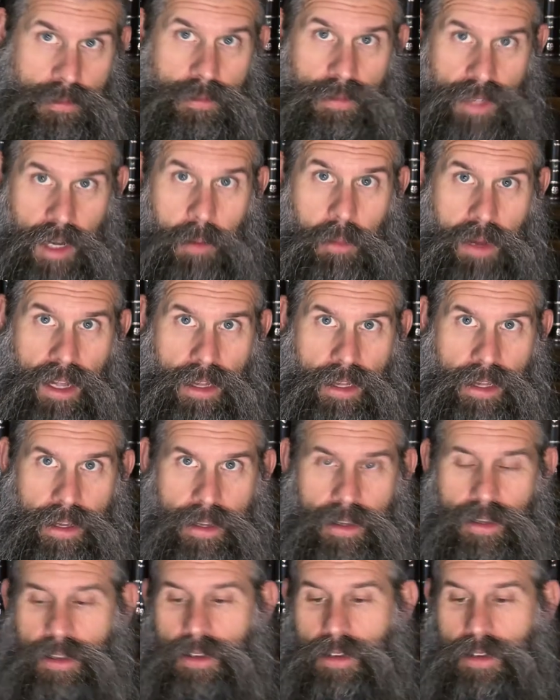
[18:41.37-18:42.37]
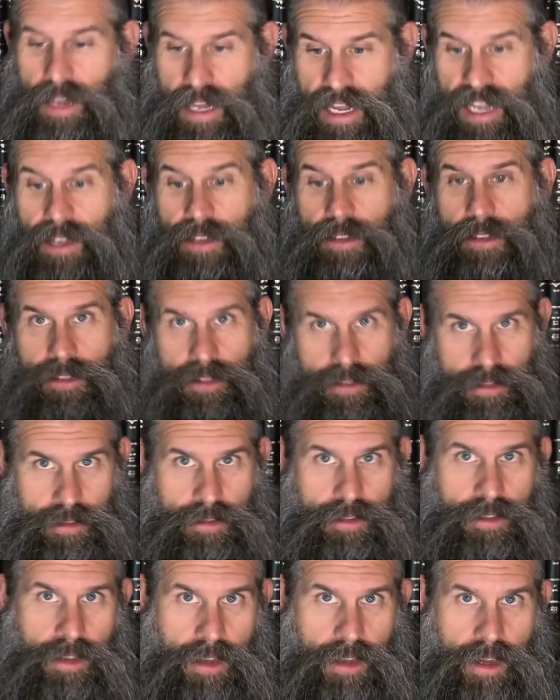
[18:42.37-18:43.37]
Amalek. And
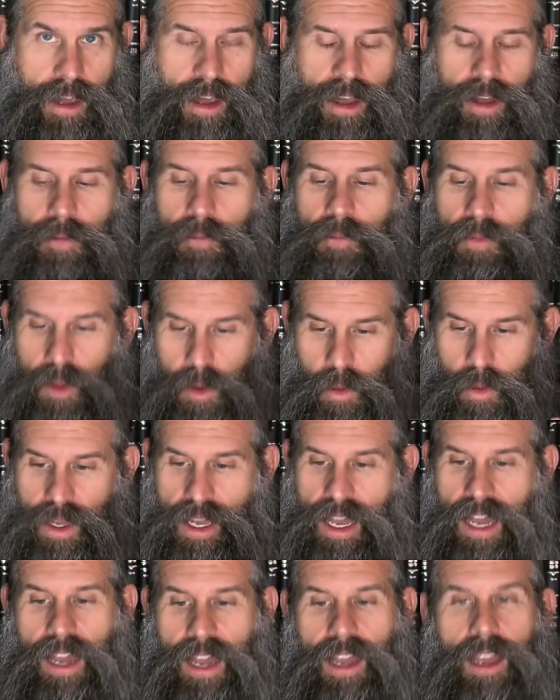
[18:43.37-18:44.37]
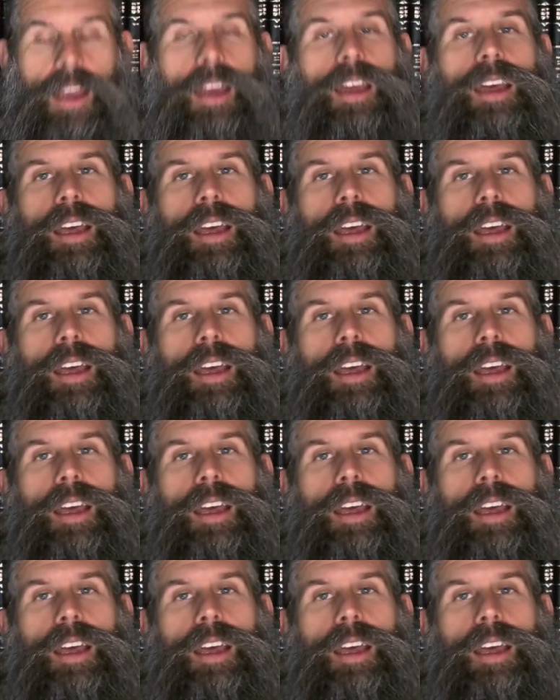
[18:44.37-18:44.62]
yeah, okay.